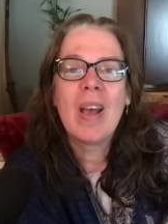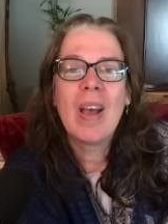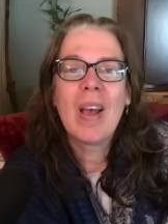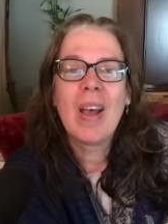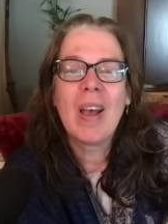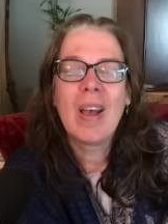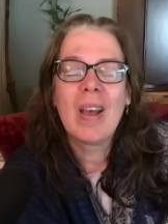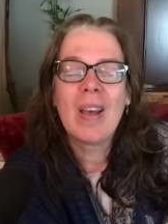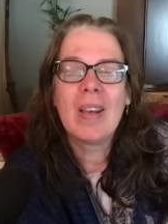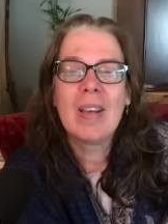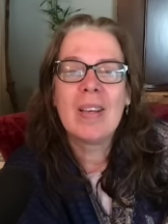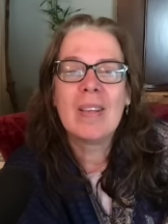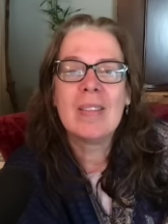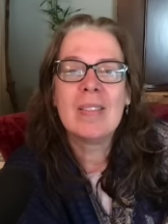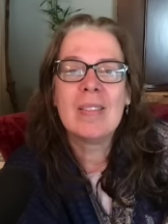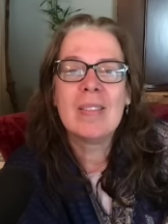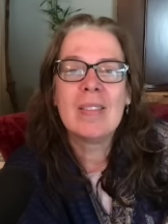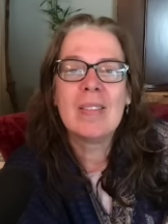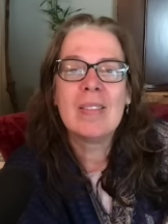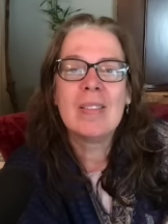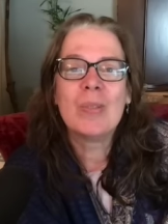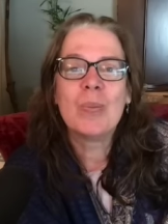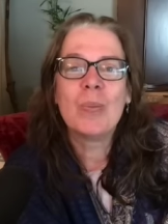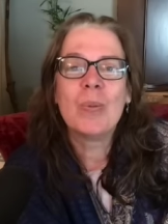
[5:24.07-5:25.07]

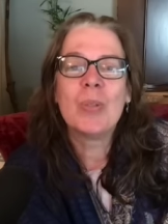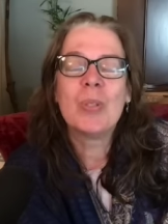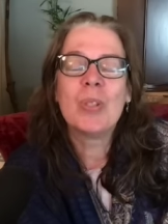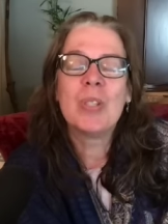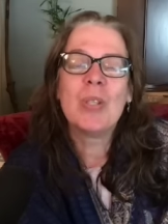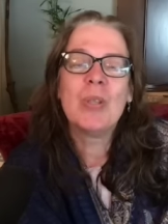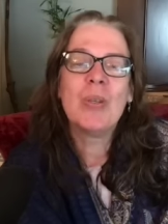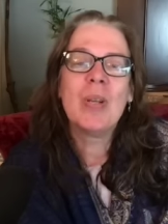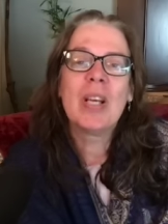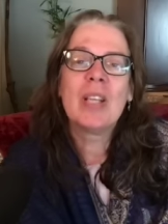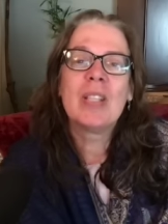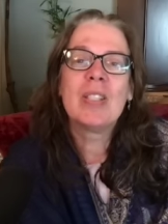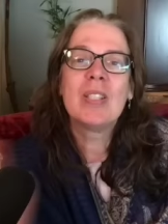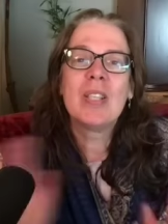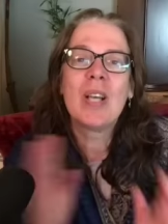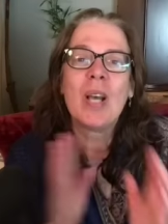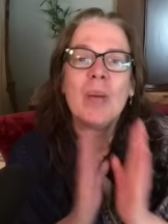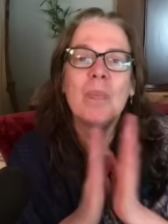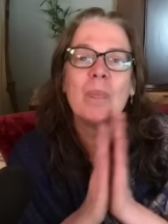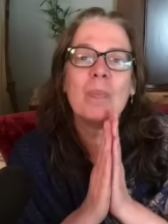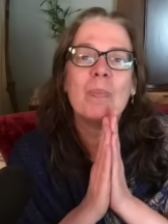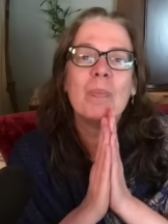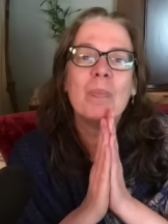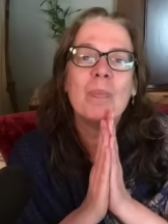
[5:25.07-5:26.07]
and we'll see you next
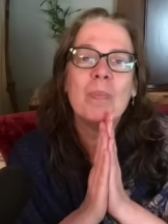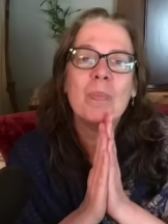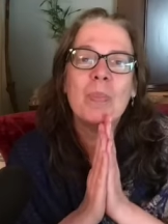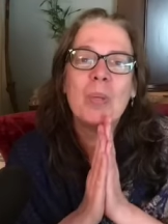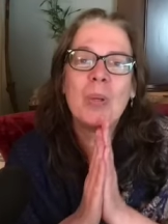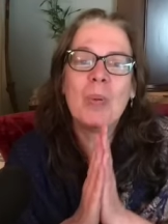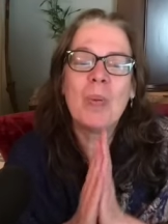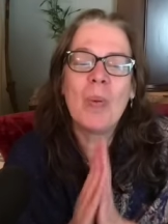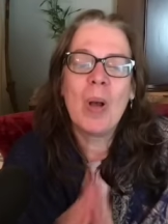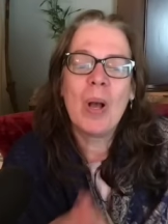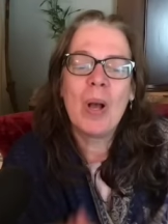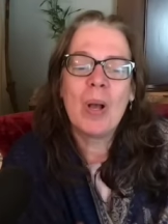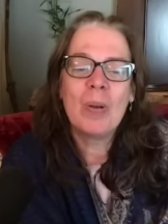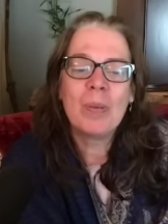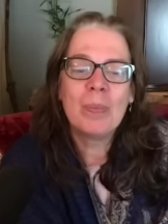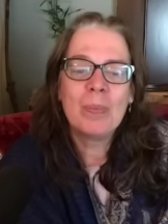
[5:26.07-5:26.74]
time. Be well.